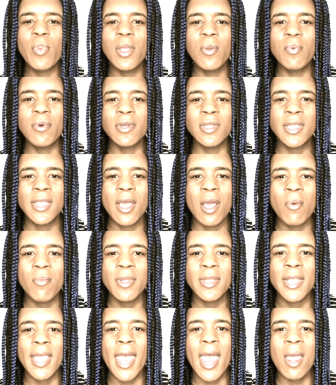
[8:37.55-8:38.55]
people tell
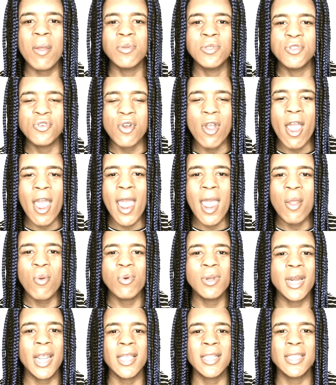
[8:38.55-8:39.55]
me that I'm
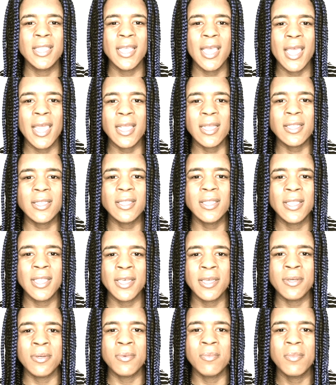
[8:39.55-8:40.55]
dry when I text
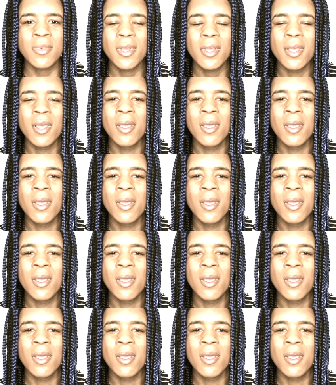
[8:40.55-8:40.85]
them.